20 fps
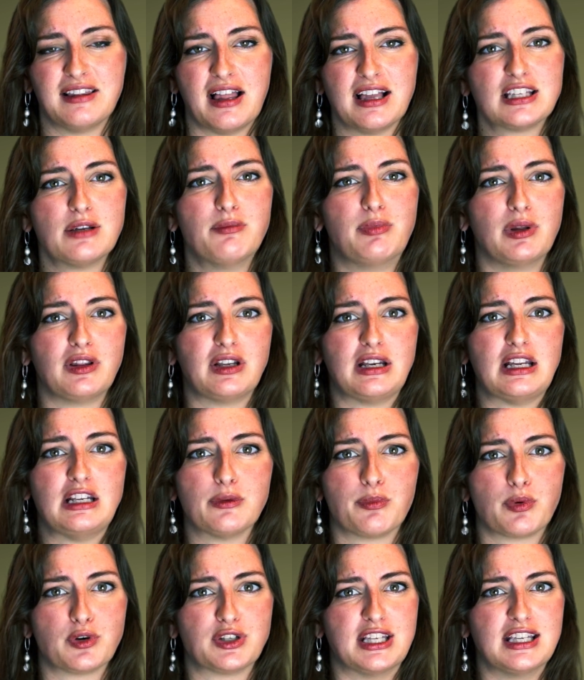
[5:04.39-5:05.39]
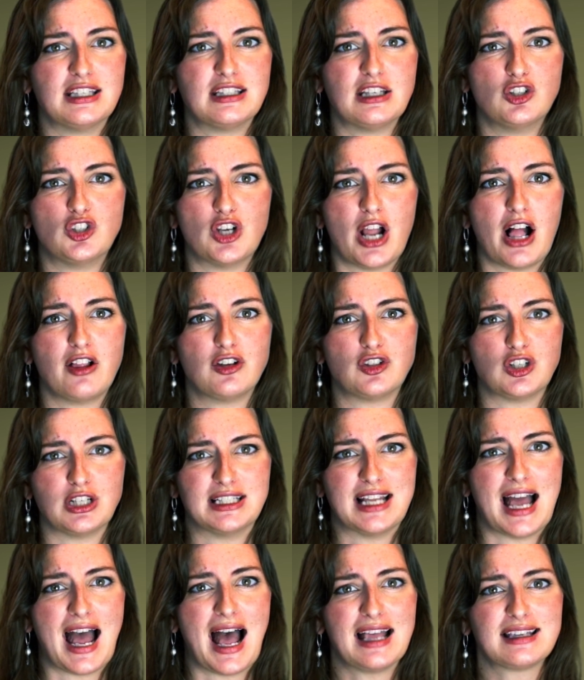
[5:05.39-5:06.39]
less ability to persist in challenging
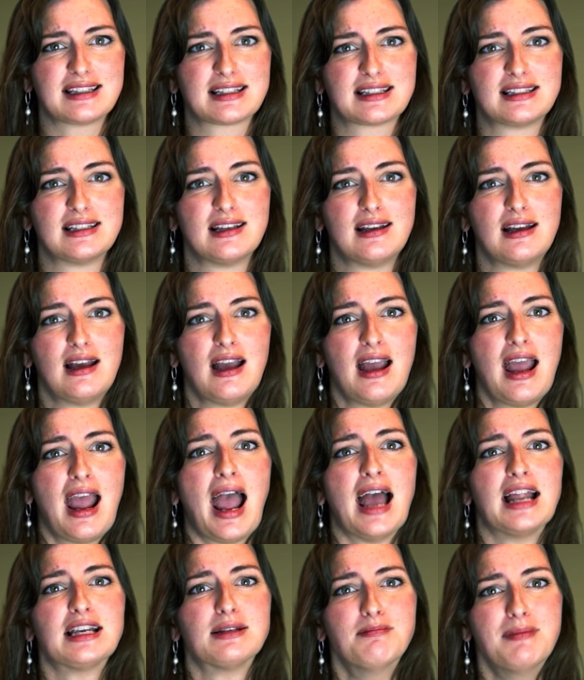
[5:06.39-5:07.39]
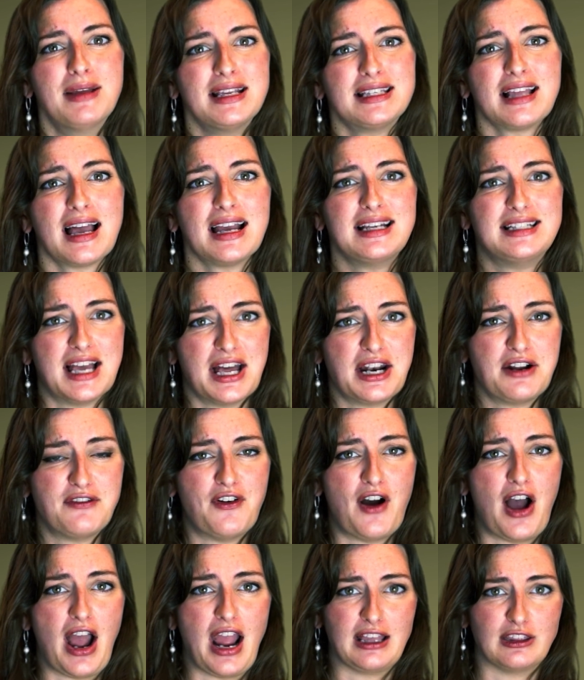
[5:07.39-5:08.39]
tasks, and
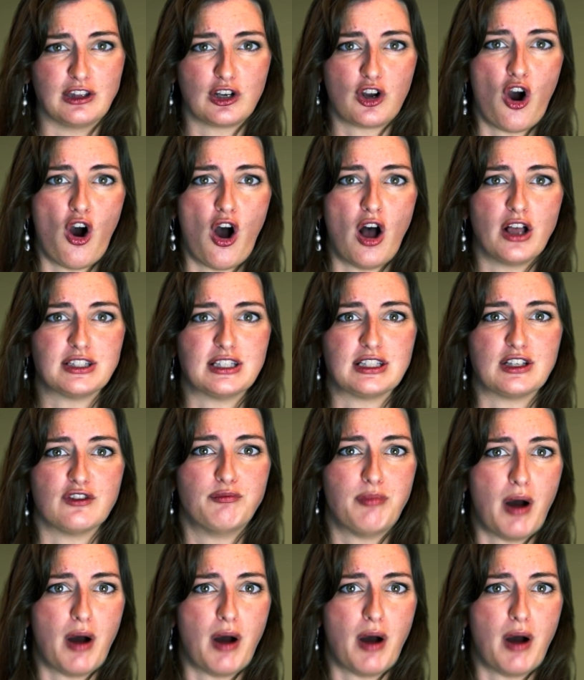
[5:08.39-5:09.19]
misidentifying the causes of